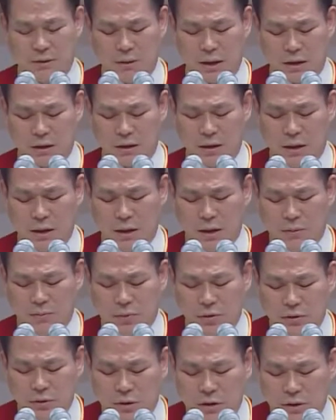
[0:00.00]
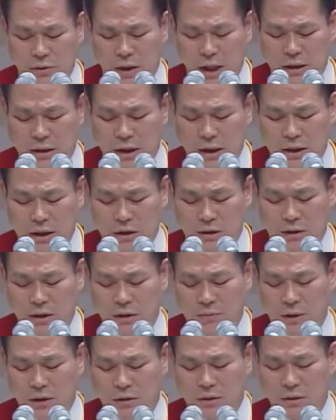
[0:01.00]
shameful things
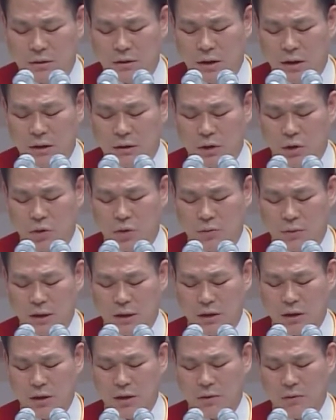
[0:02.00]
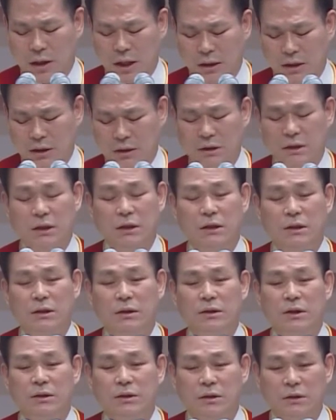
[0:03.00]
that were not even imaginable before
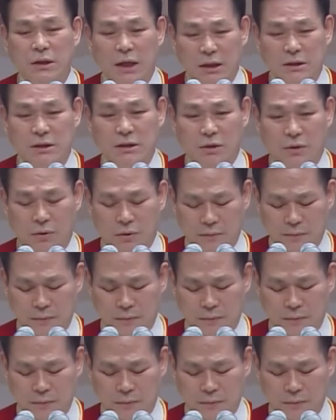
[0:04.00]
are so